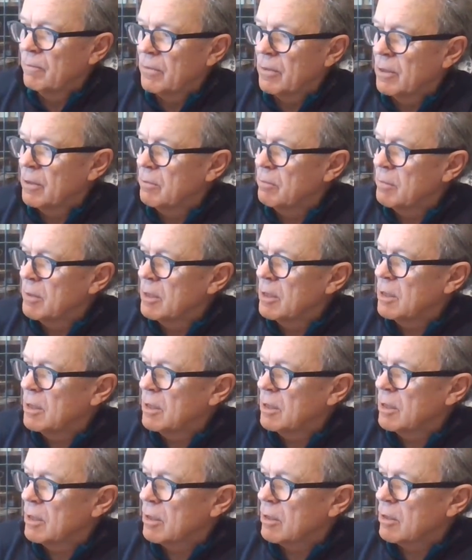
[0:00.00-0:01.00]
The
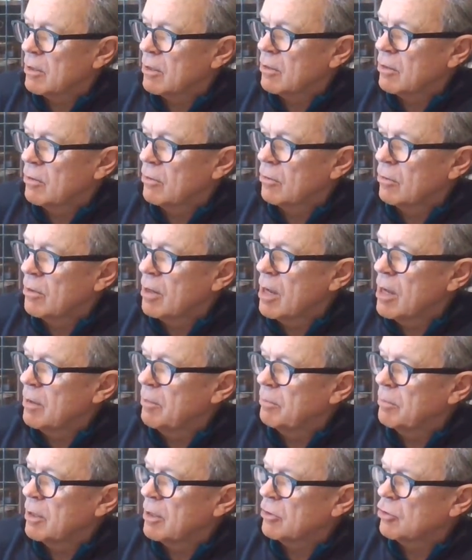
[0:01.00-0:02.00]
mayor
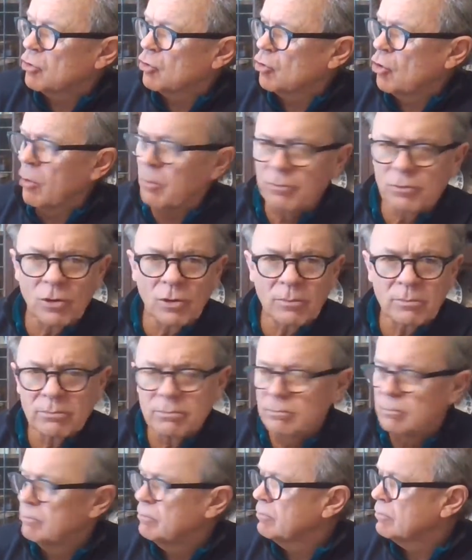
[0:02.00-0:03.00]
grabbed a tom-tom.
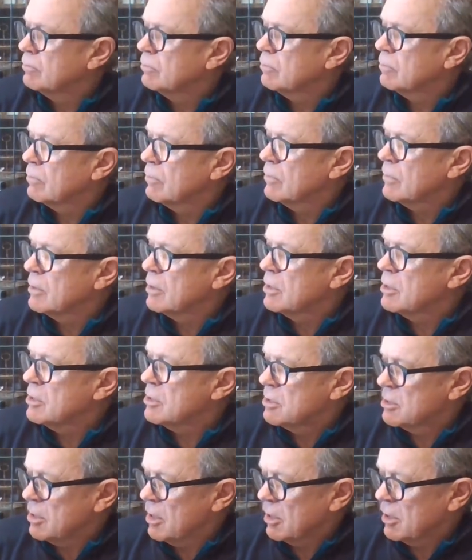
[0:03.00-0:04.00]
He
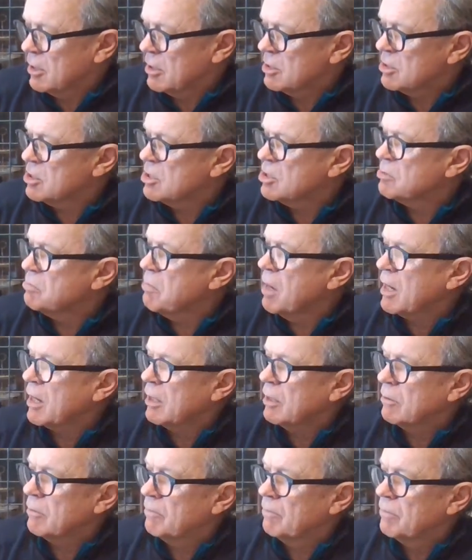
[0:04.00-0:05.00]
started to smack
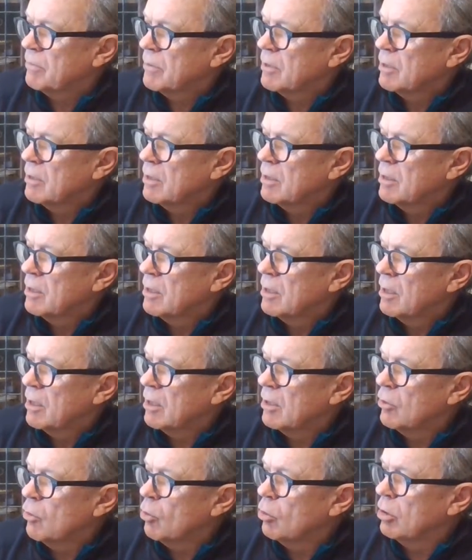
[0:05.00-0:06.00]
it.
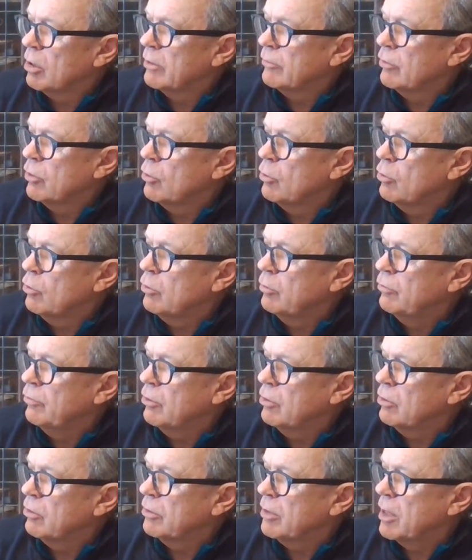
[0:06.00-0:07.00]
And all over
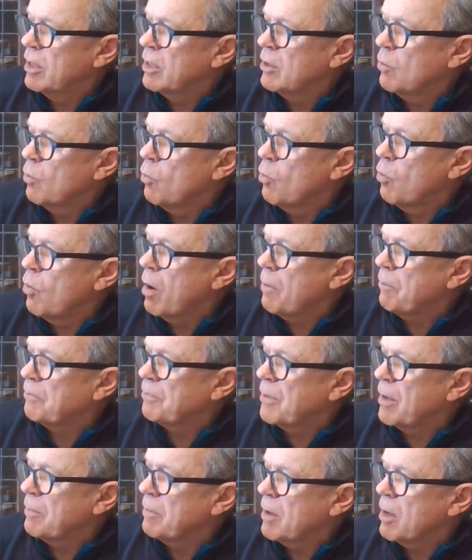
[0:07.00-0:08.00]
Whoville they
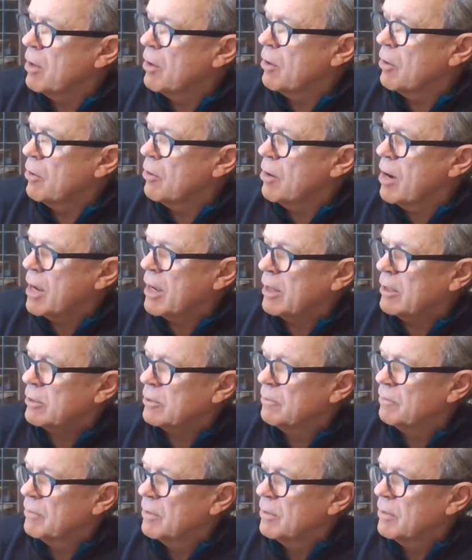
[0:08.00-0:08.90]
whopped up a racket.